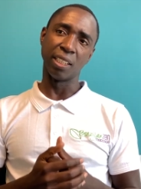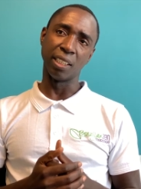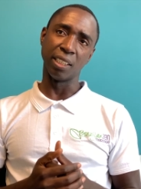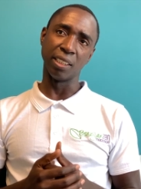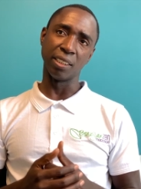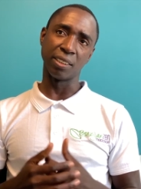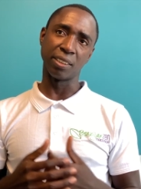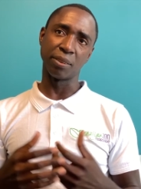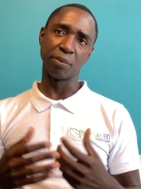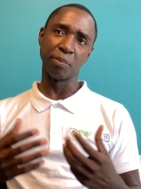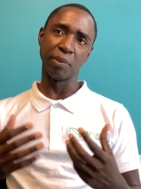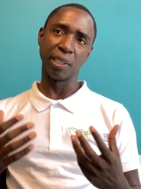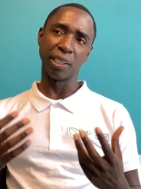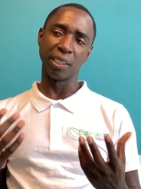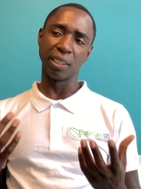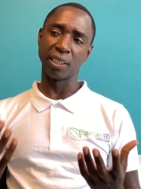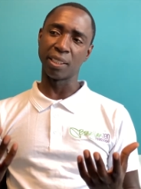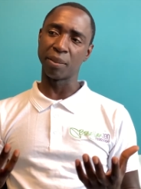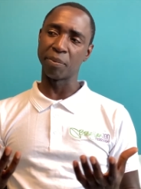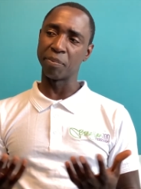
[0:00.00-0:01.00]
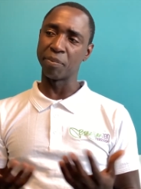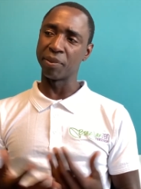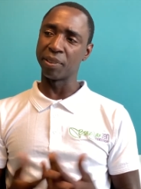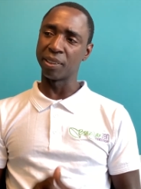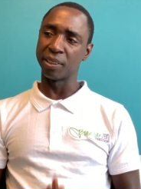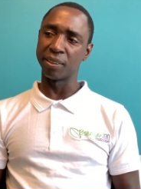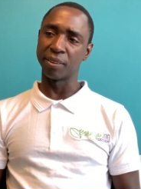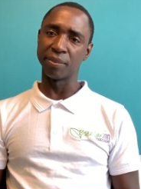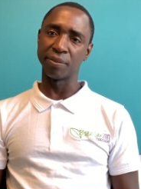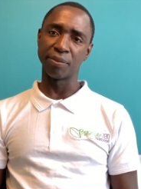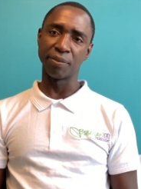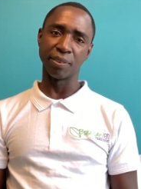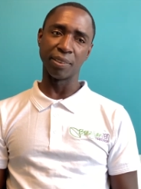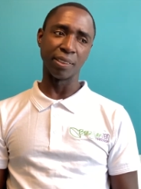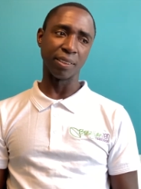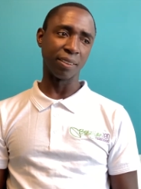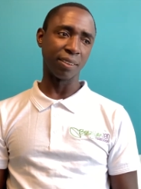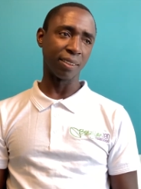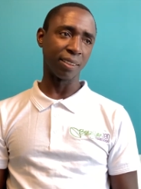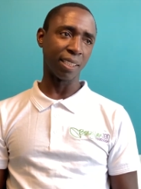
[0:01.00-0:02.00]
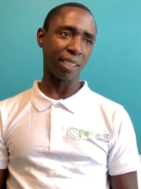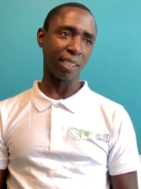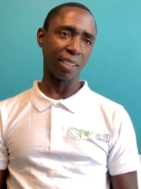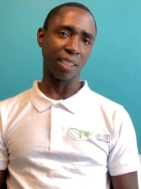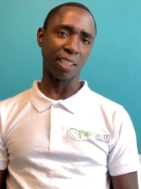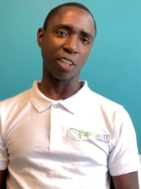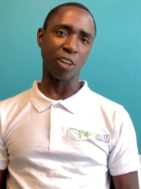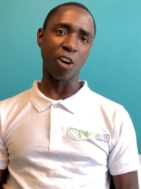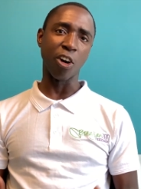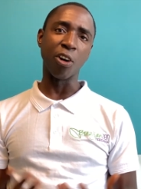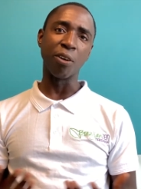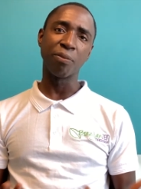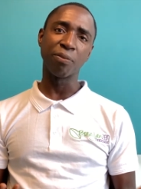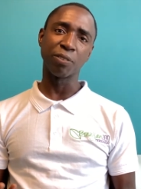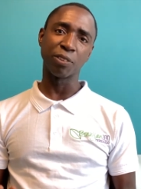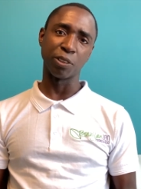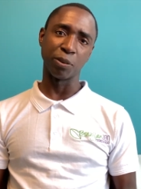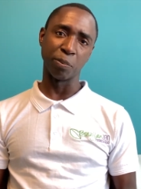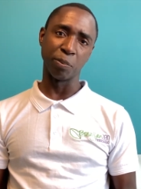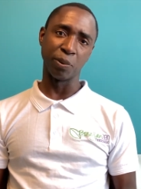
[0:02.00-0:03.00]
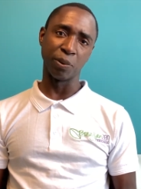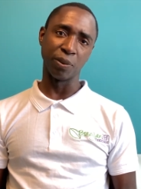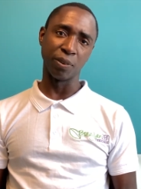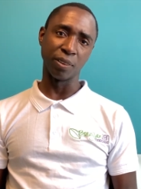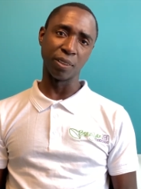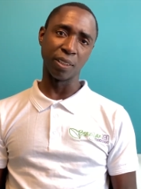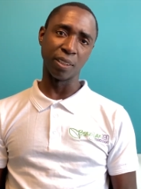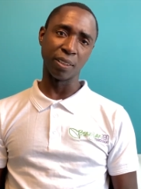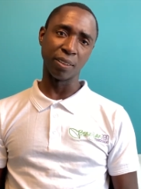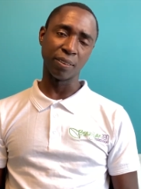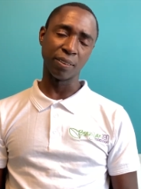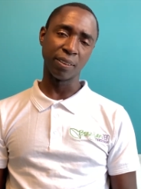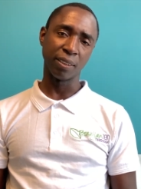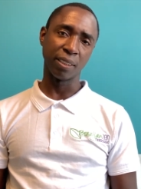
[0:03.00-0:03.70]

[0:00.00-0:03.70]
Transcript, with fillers: it's make me feel like comfortable now